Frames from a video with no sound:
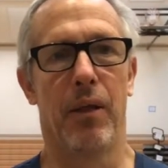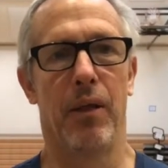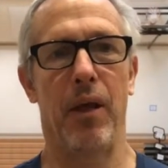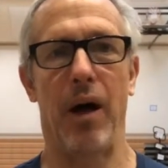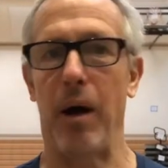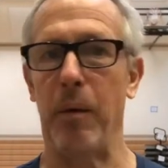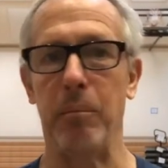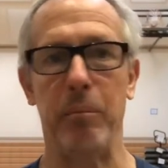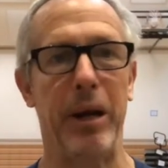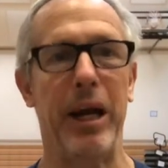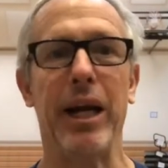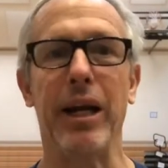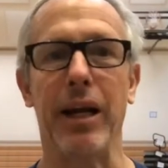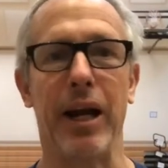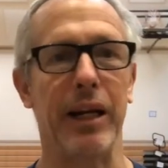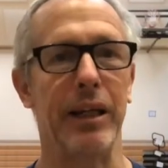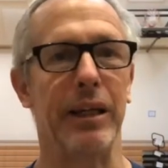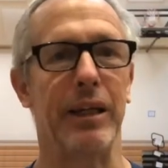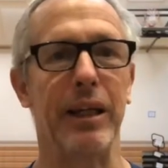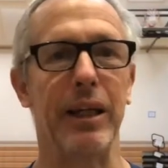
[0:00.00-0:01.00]
The main
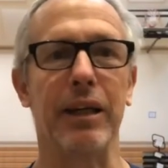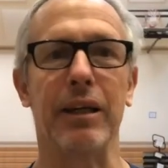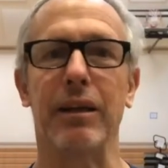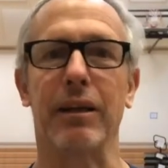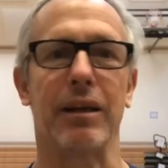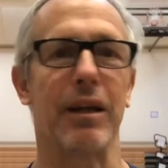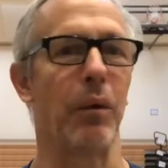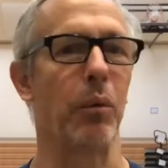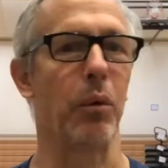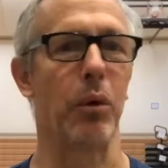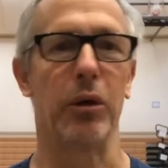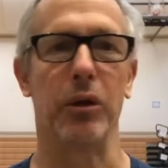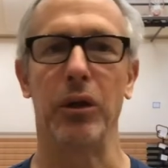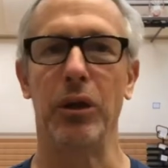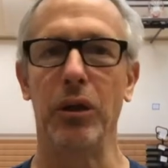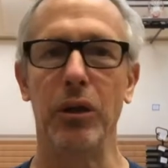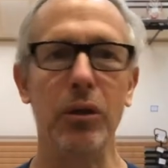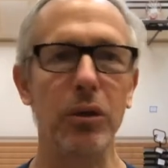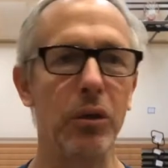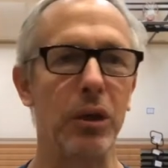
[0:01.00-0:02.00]
idea is that we're
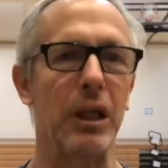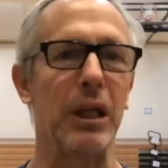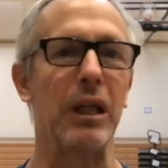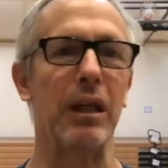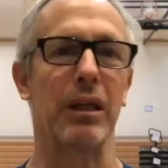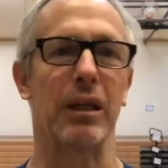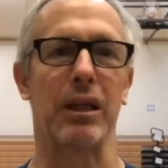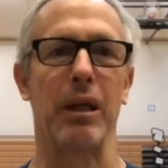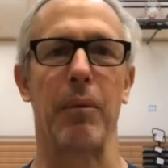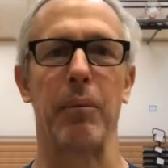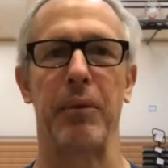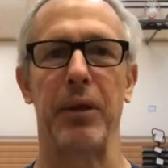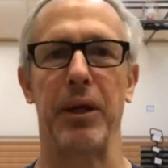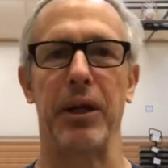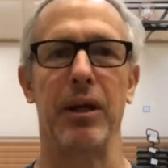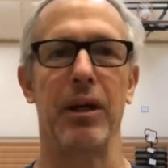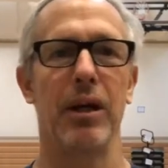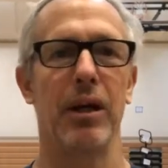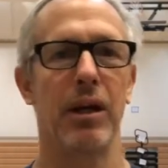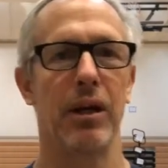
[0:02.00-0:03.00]
using
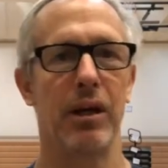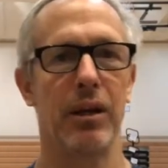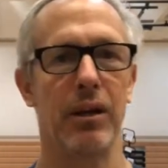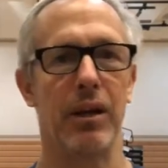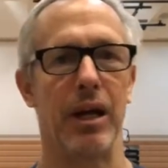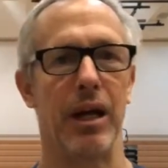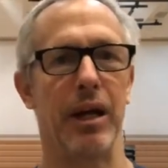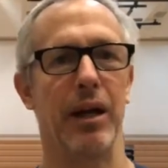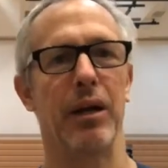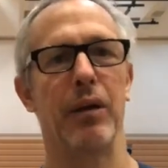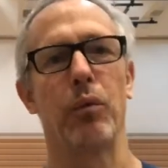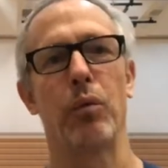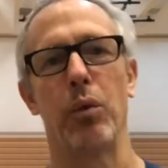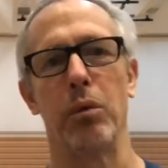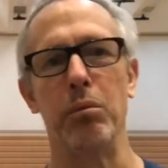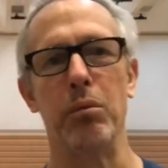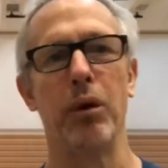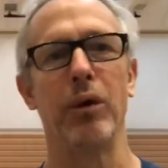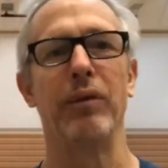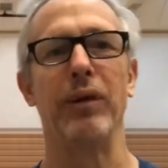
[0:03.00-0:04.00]
something that we're
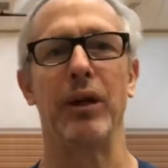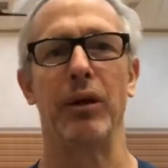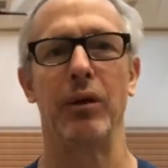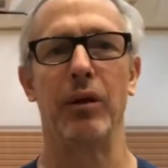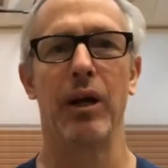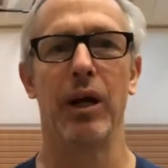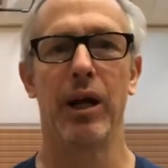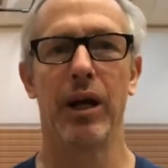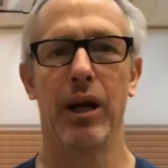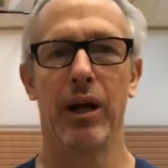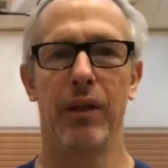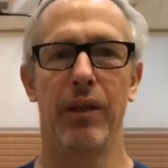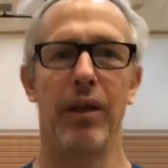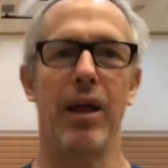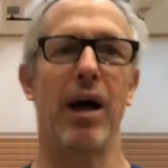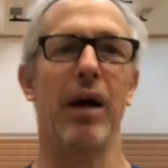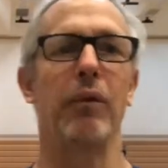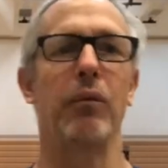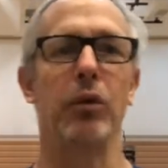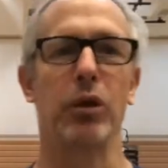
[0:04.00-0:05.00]
moving
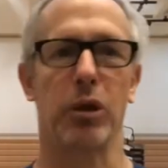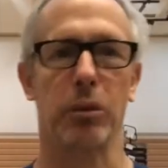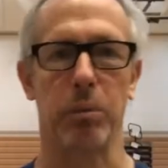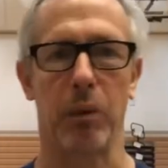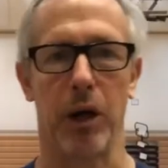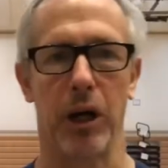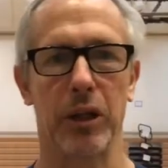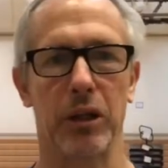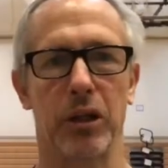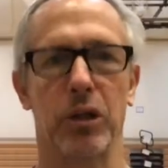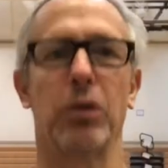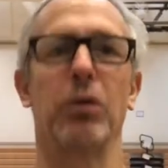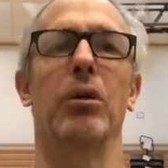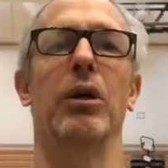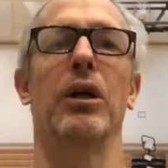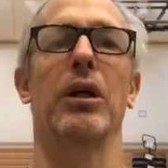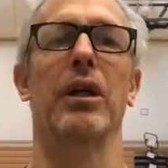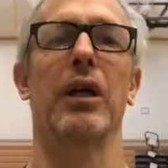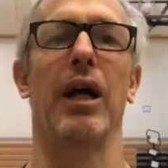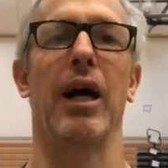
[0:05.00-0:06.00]
that responds to
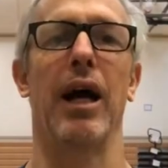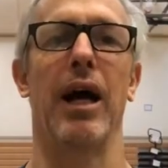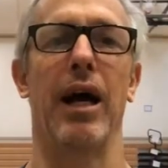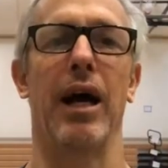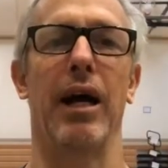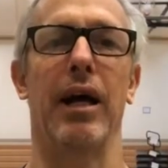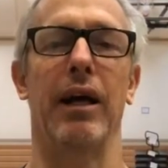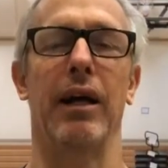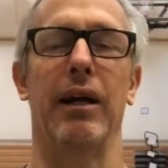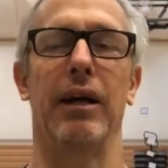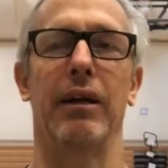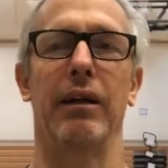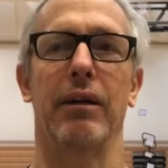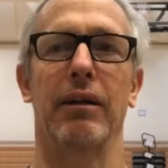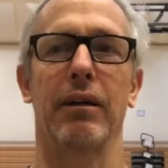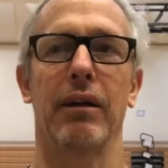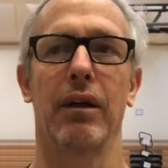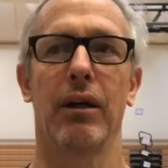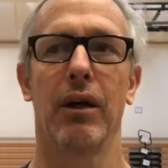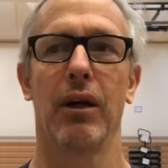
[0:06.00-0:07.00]
us
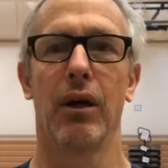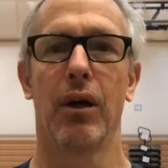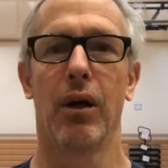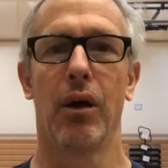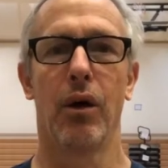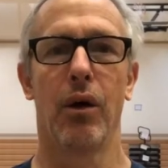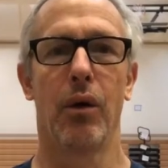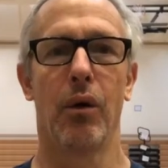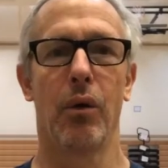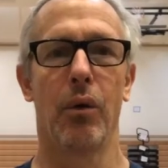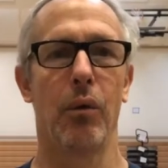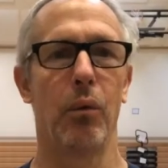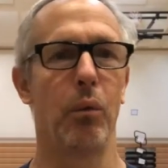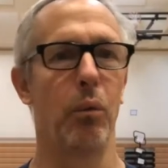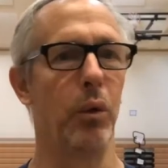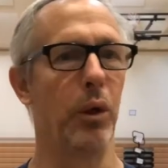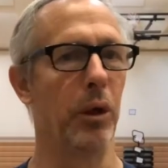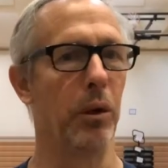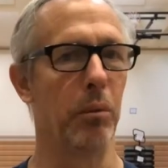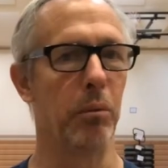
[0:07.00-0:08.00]
as
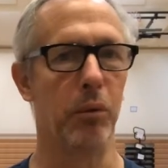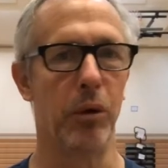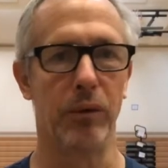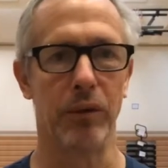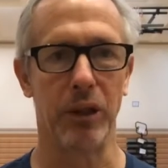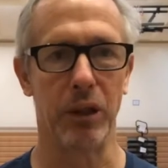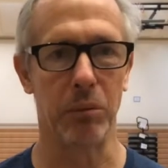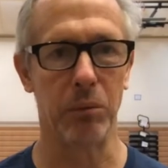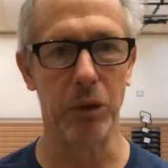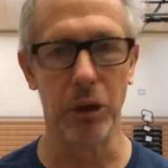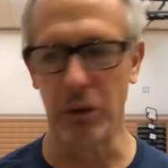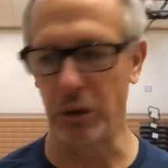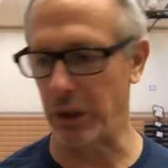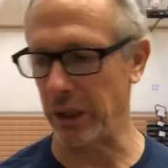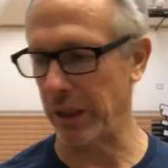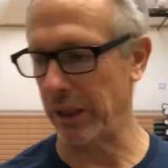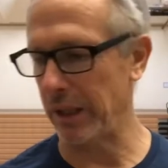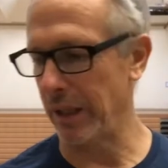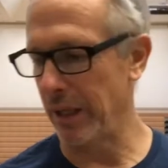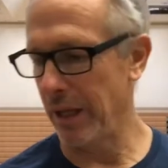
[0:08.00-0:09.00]
we are moving to
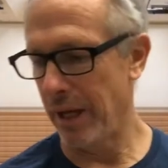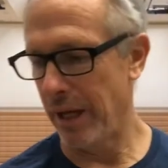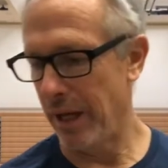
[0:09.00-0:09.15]
music.